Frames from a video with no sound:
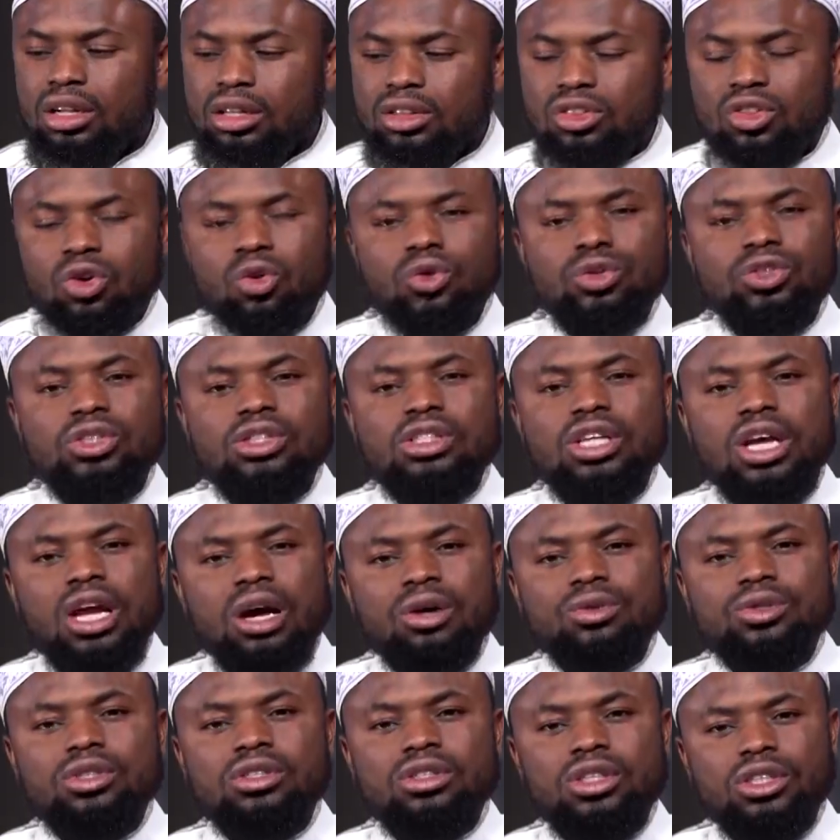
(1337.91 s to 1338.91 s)
those
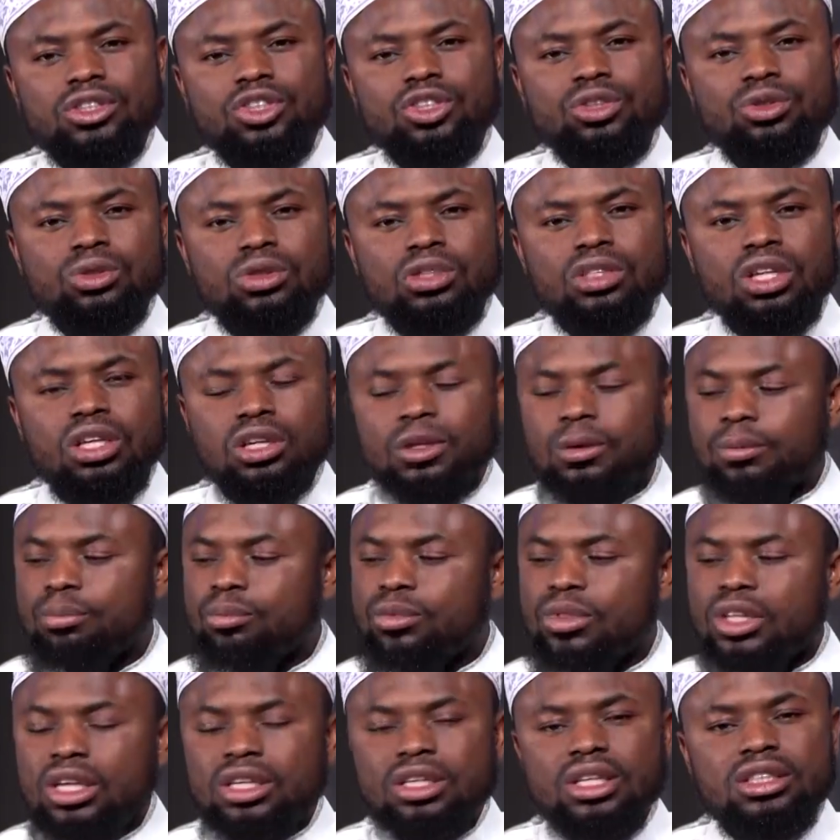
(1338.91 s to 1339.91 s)
towns that you see,
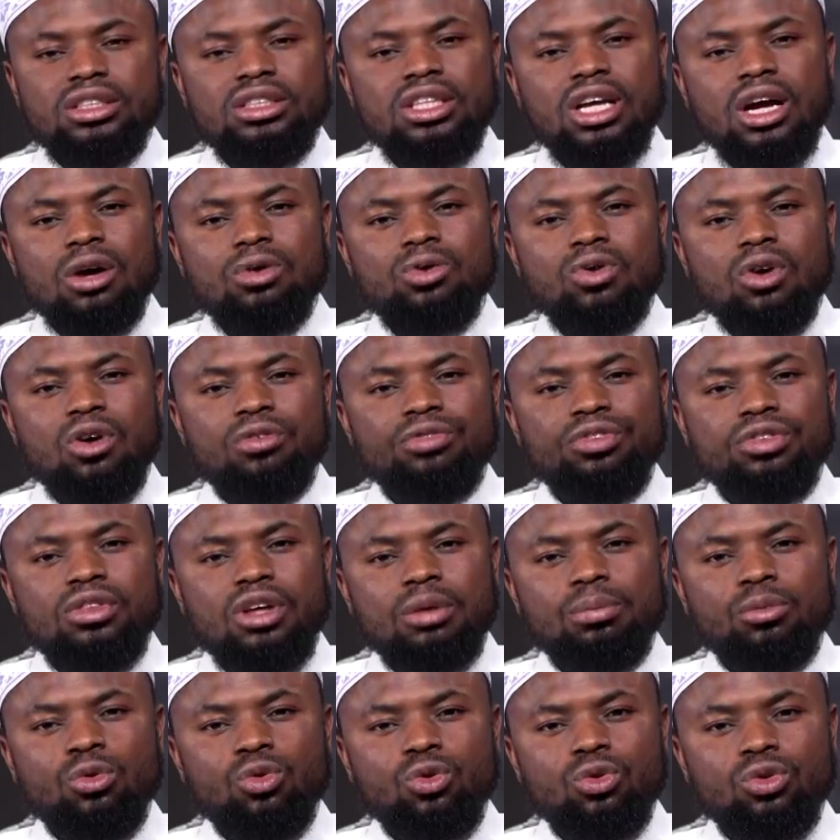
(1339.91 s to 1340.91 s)
the town of
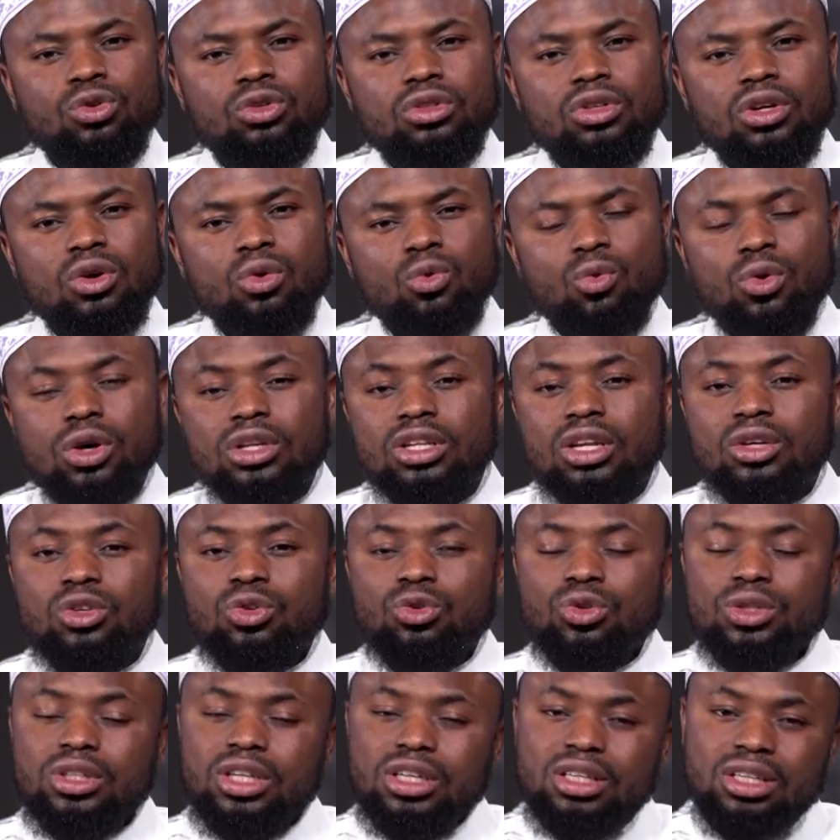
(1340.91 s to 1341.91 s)
Thamud, whether
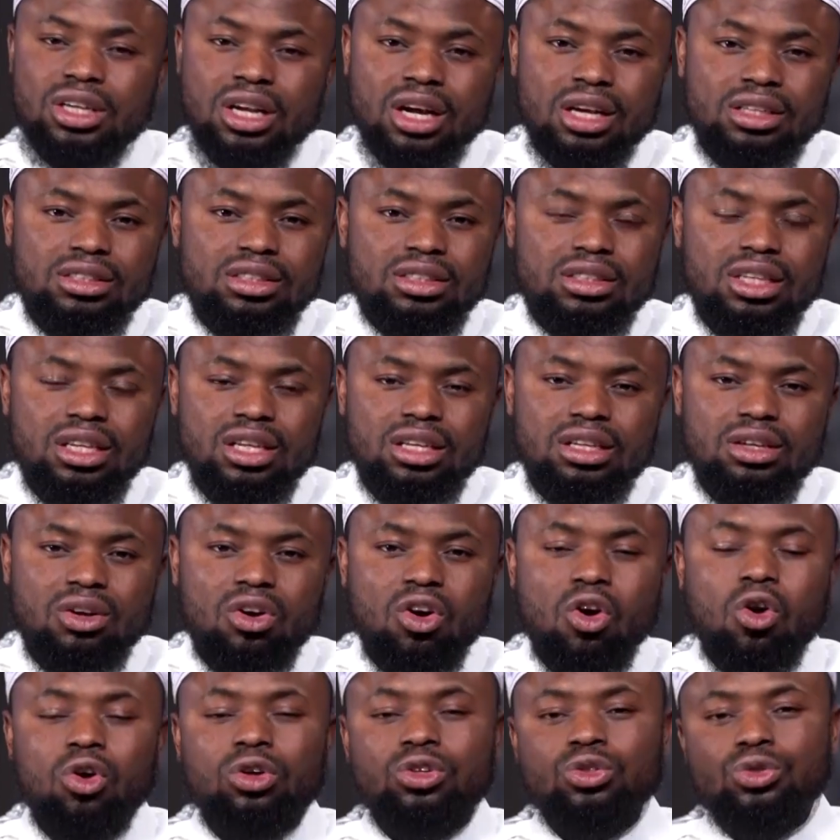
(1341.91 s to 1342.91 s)
you did not see
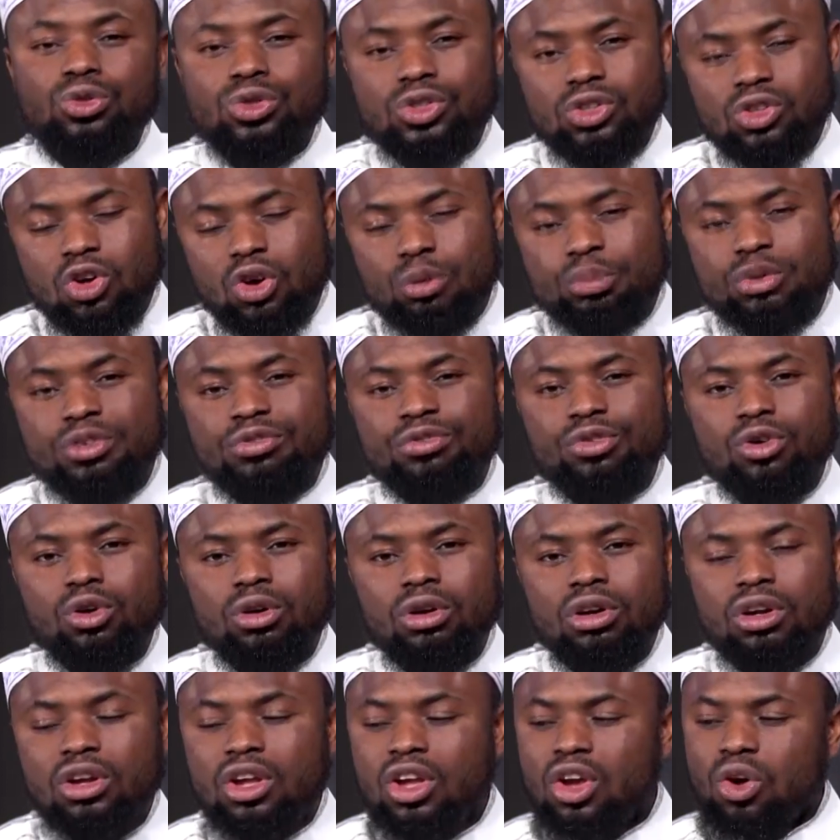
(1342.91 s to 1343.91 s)
or you saw
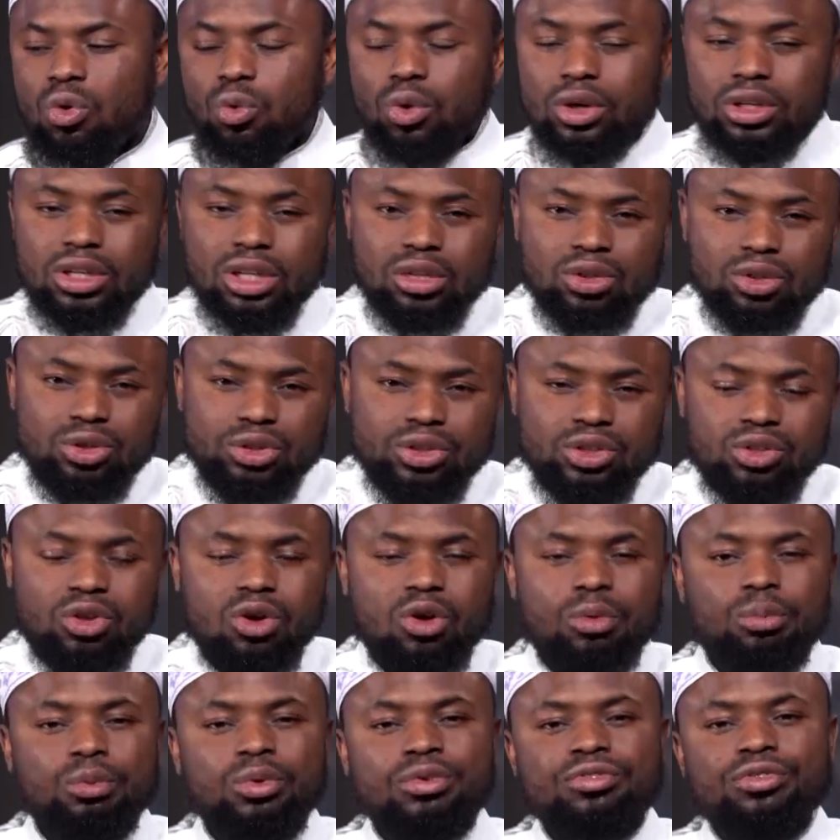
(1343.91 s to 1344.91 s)
before, whether you
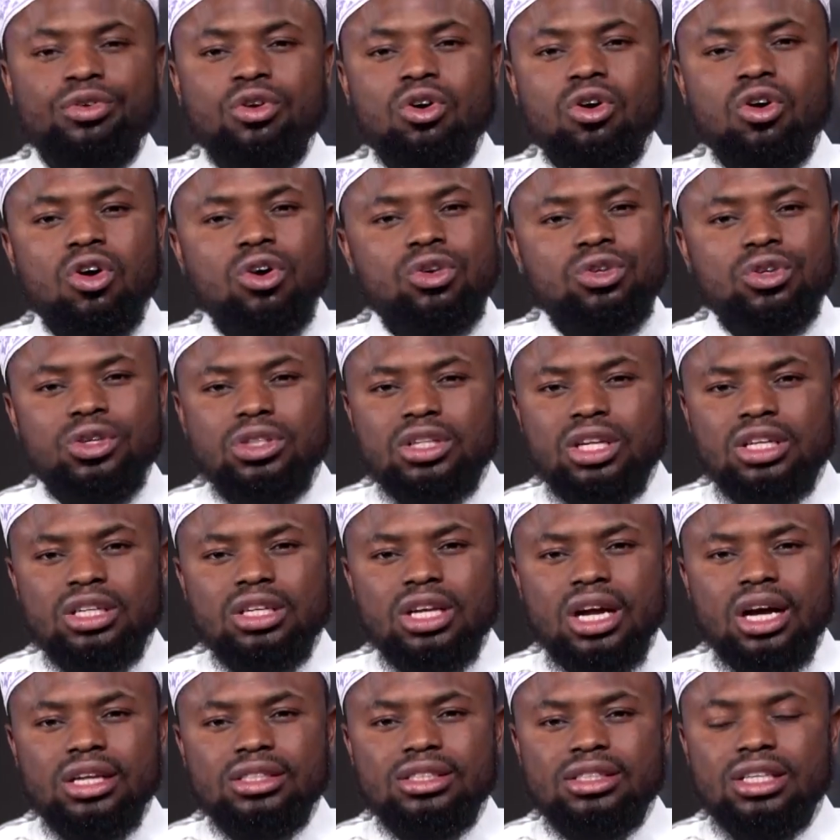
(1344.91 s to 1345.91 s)
saw before or you
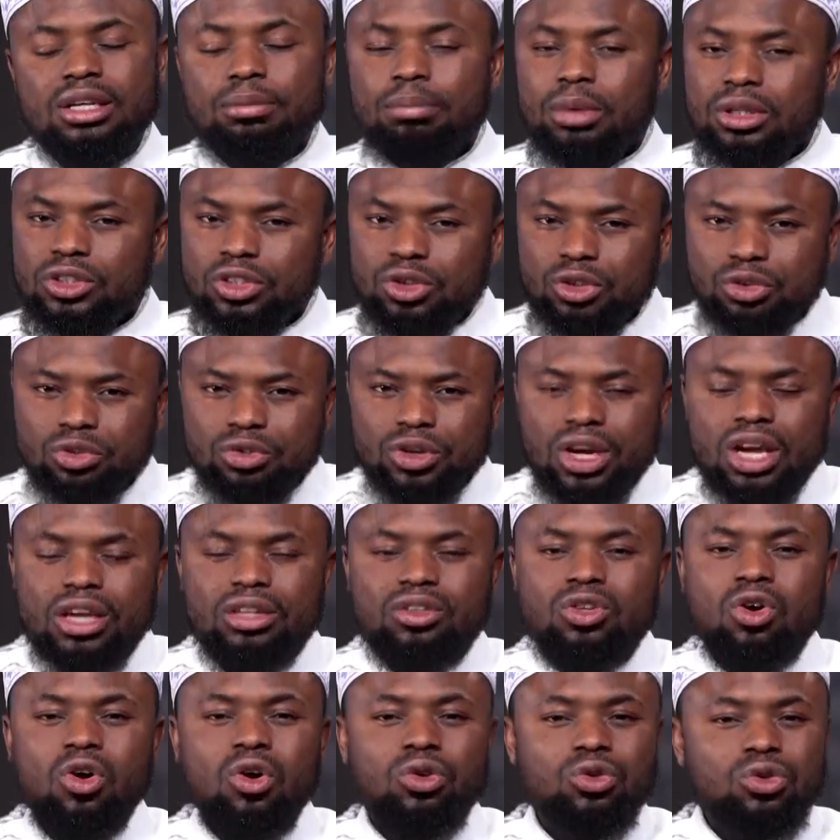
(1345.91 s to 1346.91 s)
did not see, but you
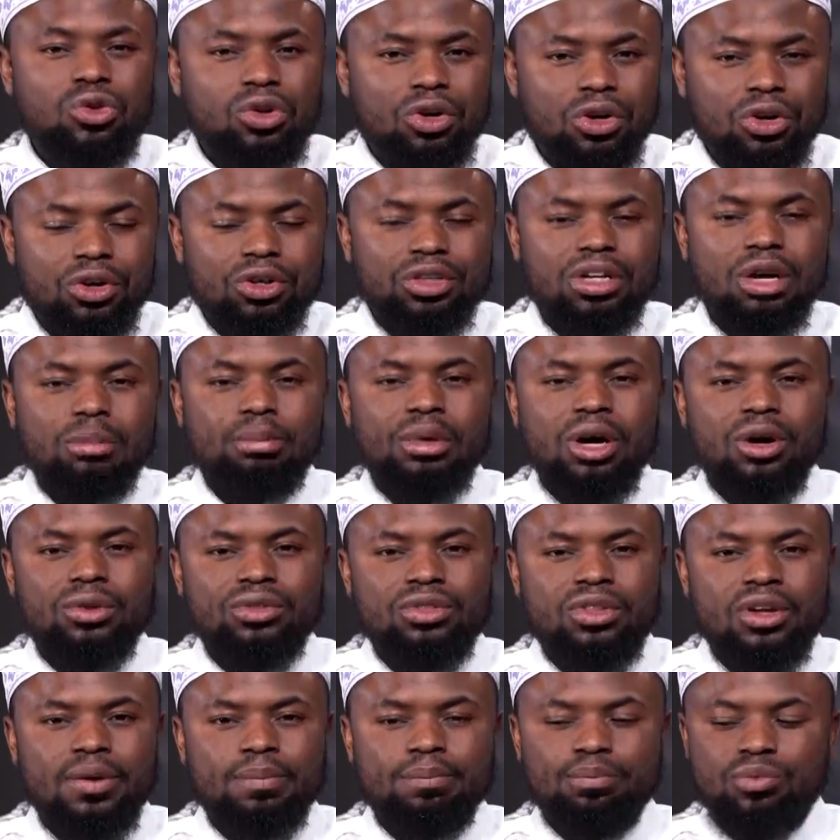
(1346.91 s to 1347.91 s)
read or you heard
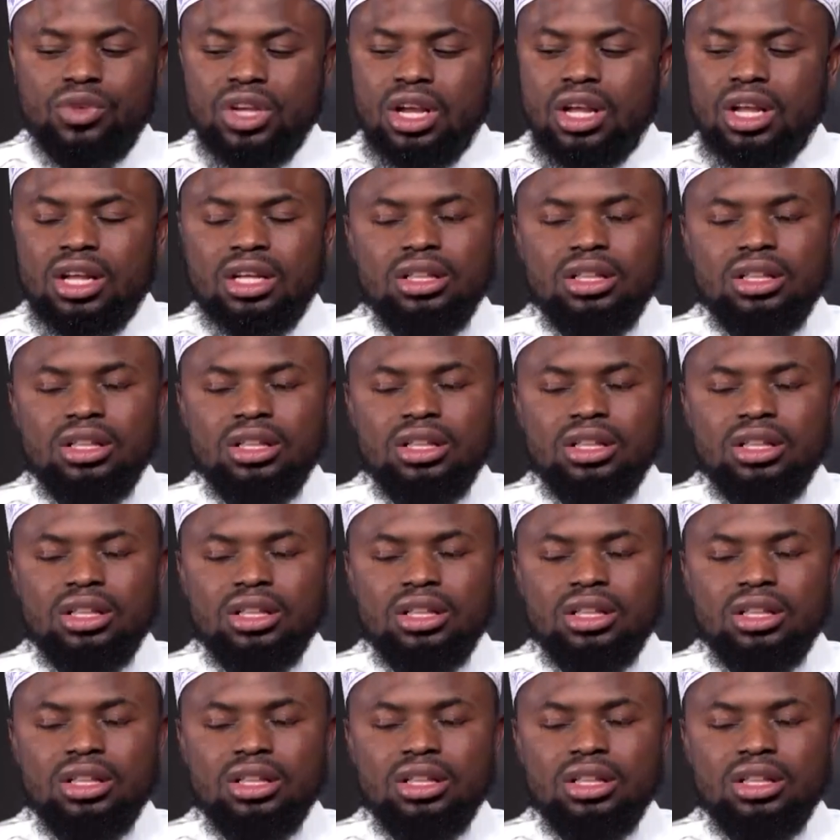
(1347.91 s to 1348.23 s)
about them,